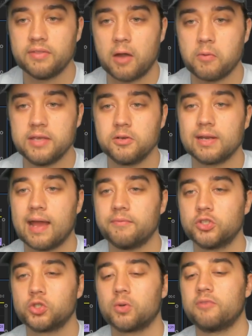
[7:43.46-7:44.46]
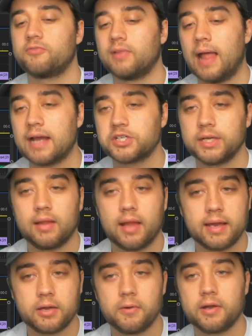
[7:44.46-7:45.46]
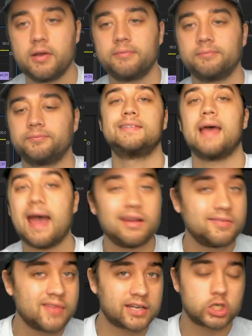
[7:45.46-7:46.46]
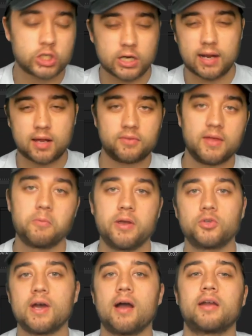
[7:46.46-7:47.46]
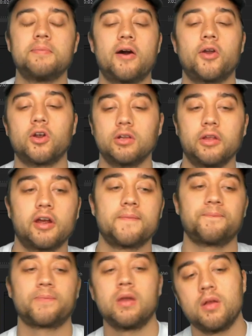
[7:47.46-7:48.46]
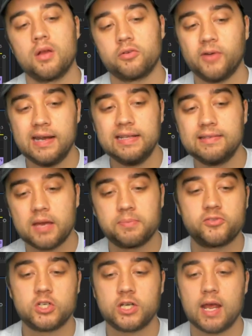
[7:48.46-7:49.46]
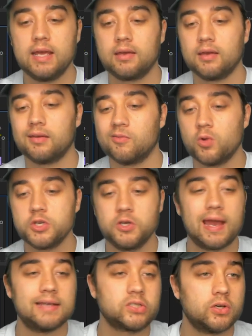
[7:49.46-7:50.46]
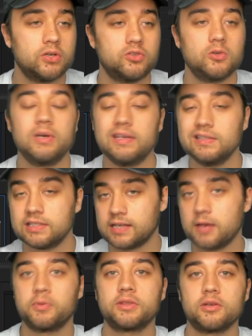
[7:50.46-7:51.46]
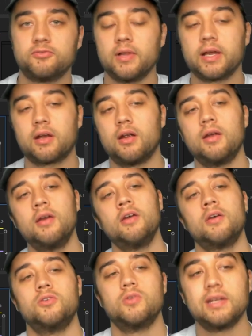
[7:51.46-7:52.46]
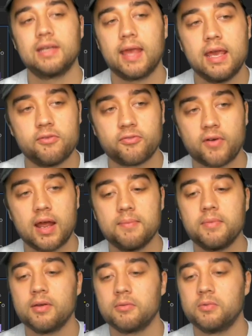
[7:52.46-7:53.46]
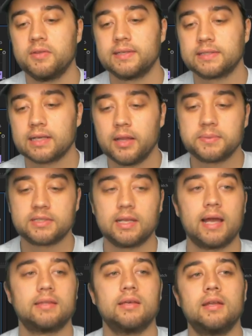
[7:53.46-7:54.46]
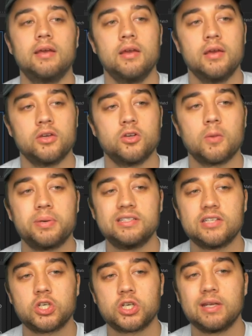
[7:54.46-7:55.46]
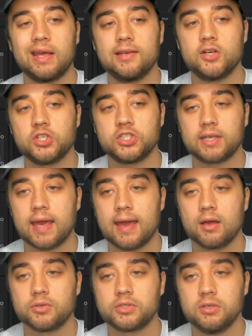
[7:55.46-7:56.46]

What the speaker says: And that way you can have this sort of flashing light going on. Let's add in that shake that we were talking about earlier. For any type of shake, what you guys could do is, same with the flicker, you could keyframe with this clip selected your position and your scale.